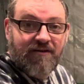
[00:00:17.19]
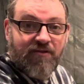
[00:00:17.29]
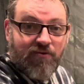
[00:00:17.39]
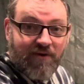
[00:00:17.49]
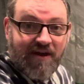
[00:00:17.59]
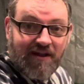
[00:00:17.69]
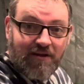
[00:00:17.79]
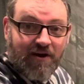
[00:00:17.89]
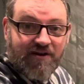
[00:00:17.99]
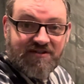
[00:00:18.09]
three
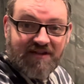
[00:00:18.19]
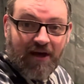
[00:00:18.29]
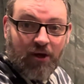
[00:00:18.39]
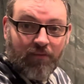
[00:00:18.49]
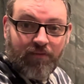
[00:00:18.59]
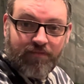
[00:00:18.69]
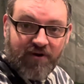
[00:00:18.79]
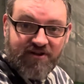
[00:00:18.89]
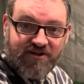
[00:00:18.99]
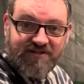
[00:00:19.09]
large scale
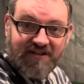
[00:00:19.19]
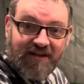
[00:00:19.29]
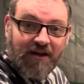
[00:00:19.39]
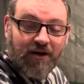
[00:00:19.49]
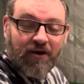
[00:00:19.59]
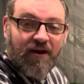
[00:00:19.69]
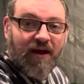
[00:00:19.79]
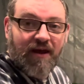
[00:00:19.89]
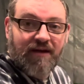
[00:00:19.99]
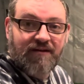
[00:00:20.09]
printers in here
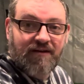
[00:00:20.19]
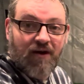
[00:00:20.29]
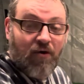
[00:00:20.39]
and uh,